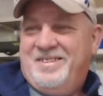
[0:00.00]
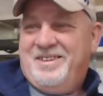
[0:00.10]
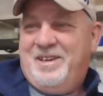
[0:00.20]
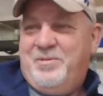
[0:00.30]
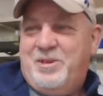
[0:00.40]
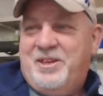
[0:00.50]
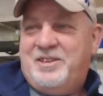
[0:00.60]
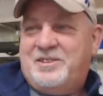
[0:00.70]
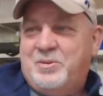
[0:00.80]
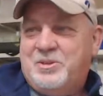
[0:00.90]
Evil
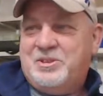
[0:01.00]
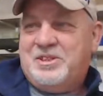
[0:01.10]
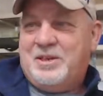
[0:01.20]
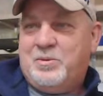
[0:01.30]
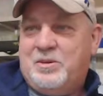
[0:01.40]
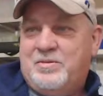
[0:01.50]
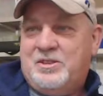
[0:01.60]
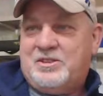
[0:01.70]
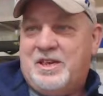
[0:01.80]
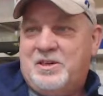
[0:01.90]
Lenny said we should take one of
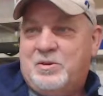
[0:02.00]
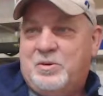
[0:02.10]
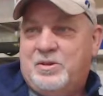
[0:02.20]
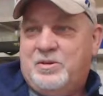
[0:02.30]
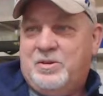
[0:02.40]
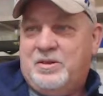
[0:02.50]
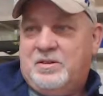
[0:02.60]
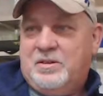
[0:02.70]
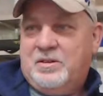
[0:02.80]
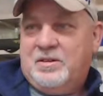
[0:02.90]
each category and do
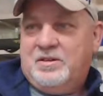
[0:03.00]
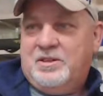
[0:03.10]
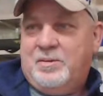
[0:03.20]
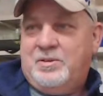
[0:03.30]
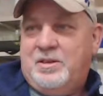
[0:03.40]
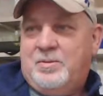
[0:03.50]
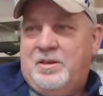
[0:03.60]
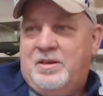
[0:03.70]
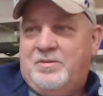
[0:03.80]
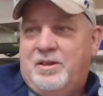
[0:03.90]
a
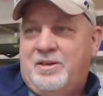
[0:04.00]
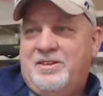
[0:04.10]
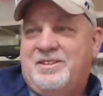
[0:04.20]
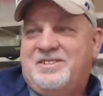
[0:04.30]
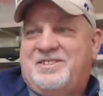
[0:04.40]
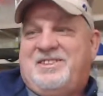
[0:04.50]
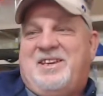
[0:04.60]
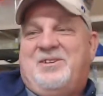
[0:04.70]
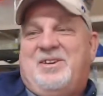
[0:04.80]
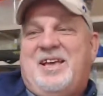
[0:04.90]
WWF Hell in a
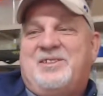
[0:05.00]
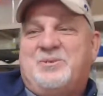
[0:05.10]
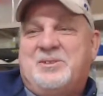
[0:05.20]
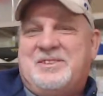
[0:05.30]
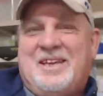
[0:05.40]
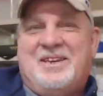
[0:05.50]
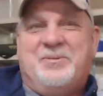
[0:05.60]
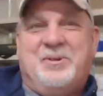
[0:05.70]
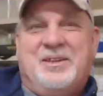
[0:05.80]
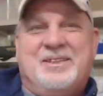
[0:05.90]
Cell. Last one
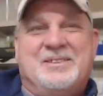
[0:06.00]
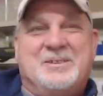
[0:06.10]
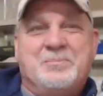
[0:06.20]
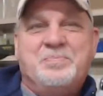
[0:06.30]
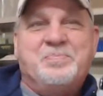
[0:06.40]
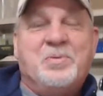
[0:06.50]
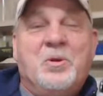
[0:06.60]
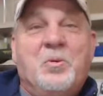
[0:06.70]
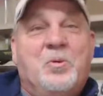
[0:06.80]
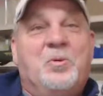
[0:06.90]
standing wins.
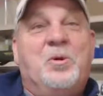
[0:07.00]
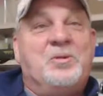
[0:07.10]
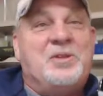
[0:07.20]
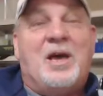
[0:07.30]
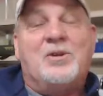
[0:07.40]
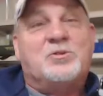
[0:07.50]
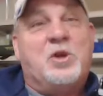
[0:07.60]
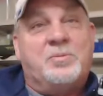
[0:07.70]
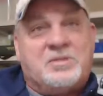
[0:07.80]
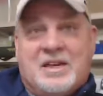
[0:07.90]
Well, Donald
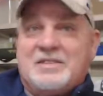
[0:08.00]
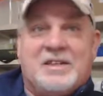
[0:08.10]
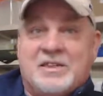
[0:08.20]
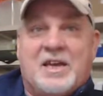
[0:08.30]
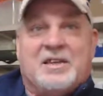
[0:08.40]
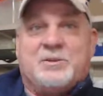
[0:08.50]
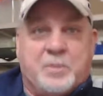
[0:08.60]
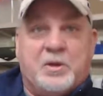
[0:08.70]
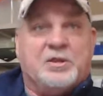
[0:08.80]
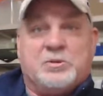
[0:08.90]
Trump's done got
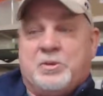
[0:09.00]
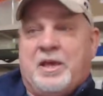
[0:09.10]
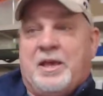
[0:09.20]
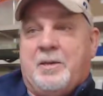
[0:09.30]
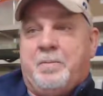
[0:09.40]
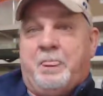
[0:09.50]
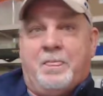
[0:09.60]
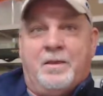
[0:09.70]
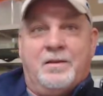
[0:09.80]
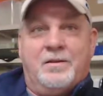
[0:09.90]
experience with that.
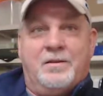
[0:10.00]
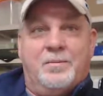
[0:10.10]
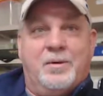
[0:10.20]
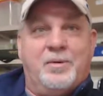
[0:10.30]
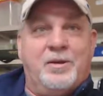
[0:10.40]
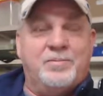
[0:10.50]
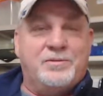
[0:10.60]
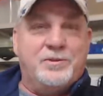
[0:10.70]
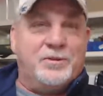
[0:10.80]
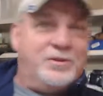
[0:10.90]
You remember
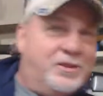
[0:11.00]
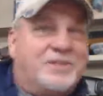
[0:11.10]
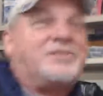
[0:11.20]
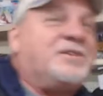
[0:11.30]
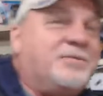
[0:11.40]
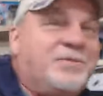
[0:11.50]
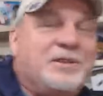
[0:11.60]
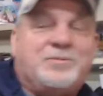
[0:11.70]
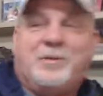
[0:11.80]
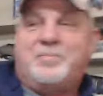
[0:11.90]
him doing this to
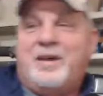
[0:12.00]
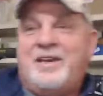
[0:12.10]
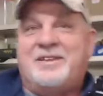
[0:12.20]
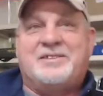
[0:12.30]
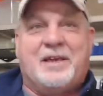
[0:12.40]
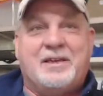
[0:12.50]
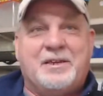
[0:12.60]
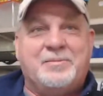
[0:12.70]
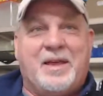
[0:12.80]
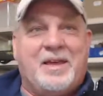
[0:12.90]
Vince McMahon, taking
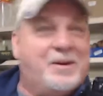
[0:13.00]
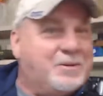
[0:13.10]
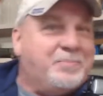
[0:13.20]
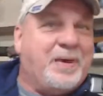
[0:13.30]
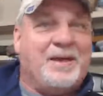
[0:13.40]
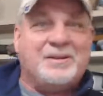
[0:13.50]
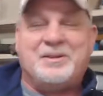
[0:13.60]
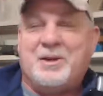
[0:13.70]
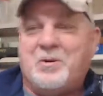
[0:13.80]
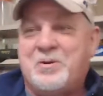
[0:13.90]
him down and
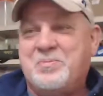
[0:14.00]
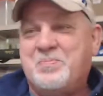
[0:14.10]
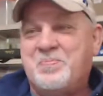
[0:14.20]
pounding on him?